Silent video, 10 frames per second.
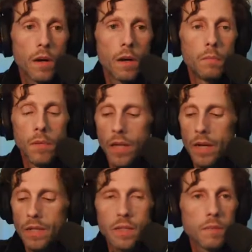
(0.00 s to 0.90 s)
A
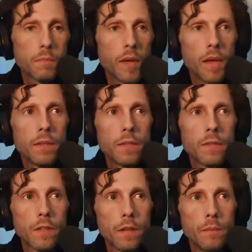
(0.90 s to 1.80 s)
lot of these
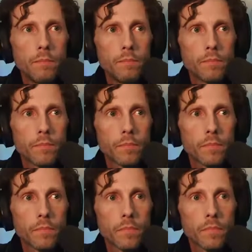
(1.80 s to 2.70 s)
bands
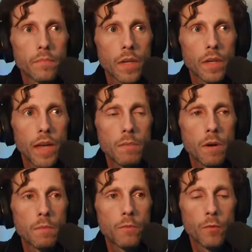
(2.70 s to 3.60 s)
came
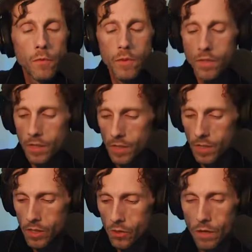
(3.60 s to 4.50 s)
up from the
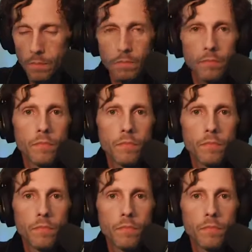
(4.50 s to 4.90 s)
Sunset Strip.